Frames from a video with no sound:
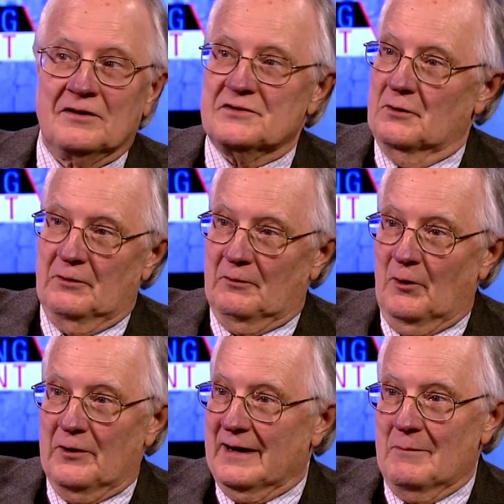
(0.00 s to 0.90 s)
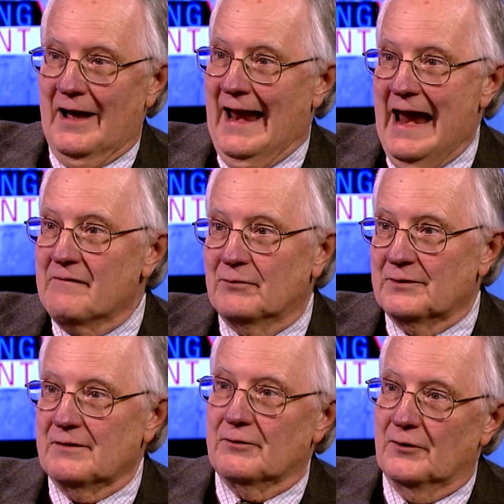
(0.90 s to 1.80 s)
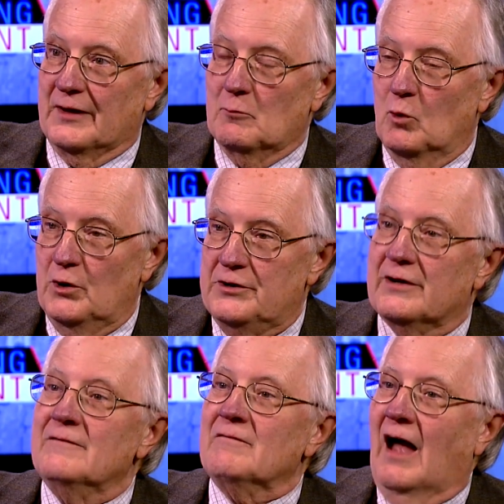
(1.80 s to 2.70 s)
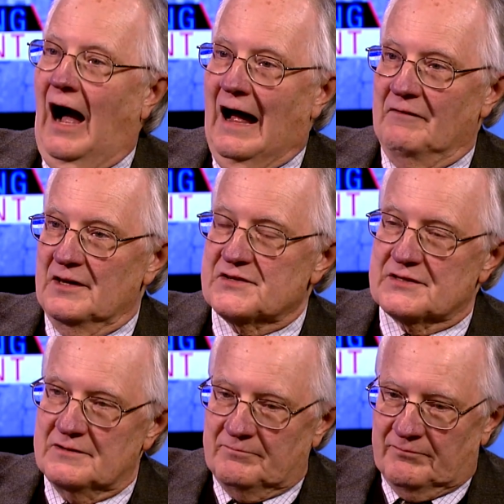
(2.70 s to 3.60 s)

so they're earning about half what they thought they would on this.